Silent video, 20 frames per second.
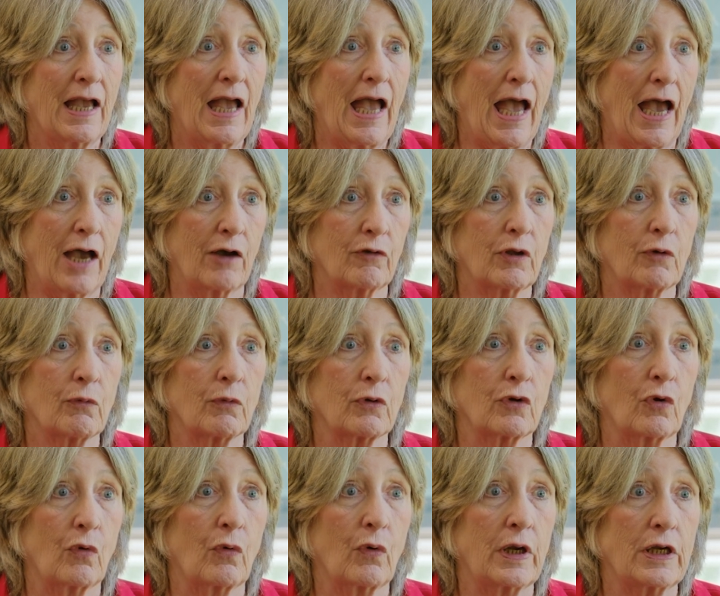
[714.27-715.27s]
how they were
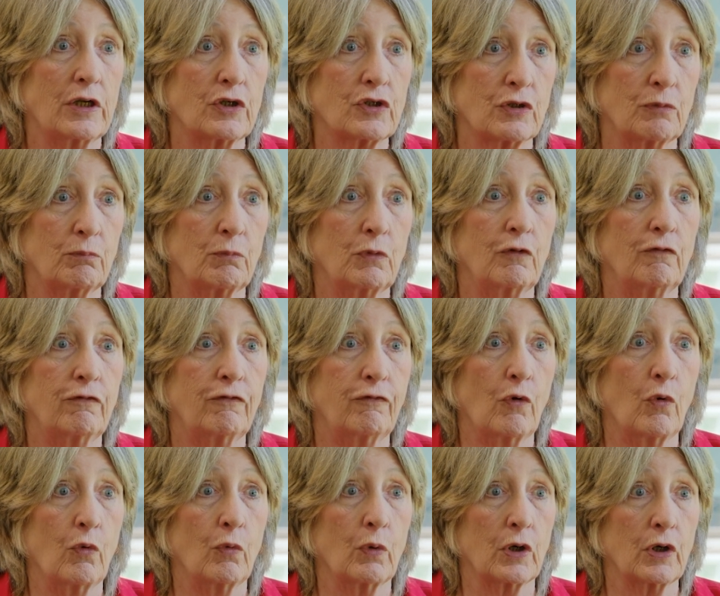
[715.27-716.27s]
going to move
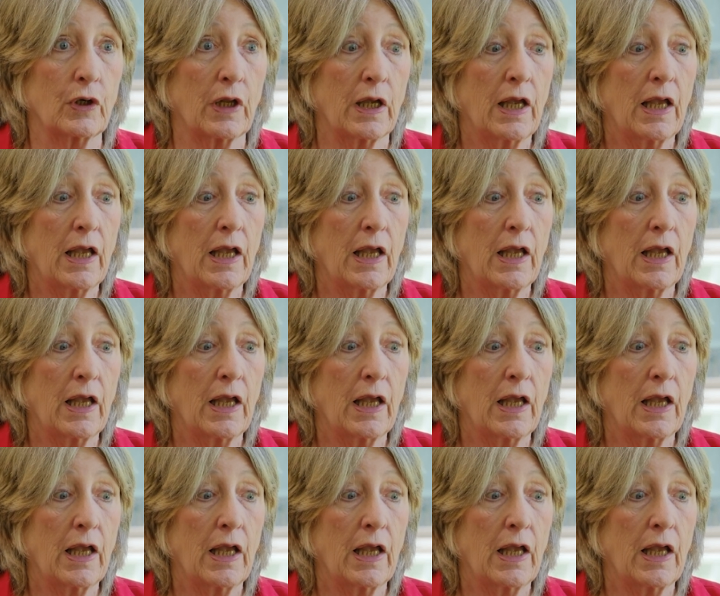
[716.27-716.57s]
forward.